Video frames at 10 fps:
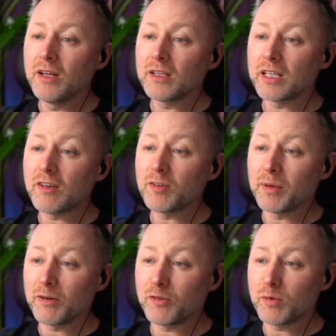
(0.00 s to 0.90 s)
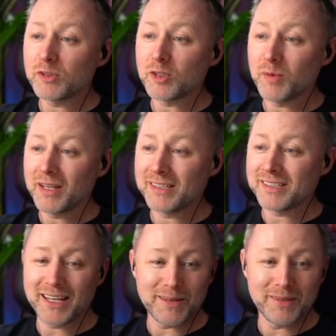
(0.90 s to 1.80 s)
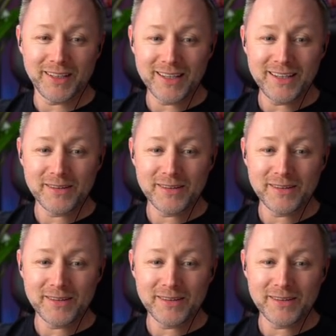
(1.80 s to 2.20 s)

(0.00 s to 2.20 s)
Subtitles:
leave them in a field somewhere and set them alight.